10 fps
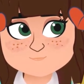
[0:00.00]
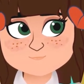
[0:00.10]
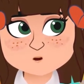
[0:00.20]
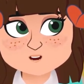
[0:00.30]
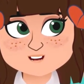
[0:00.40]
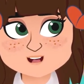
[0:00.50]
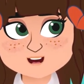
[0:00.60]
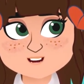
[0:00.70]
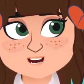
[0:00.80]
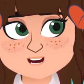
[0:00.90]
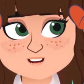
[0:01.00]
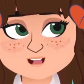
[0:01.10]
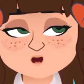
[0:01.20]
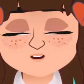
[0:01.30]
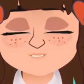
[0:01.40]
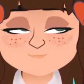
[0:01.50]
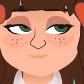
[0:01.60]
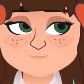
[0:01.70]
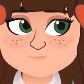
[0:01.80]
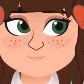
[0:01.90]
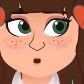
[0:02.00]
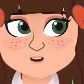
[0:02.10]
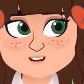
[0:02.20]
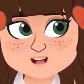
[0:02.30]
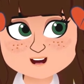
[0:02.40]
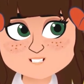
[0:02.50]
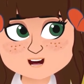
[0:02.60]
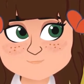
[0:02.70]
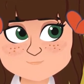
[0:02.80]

"It doesn't matter how I know. I just do."